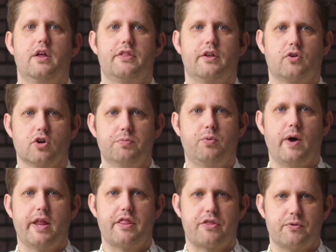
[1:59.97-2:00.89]
The group
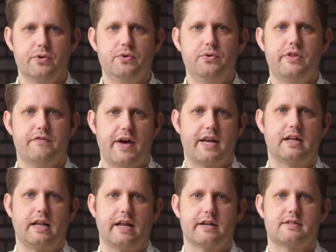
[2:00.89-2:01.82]
went through the
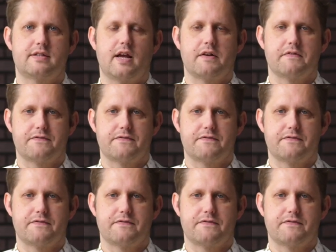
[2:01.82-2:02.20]
vetted list and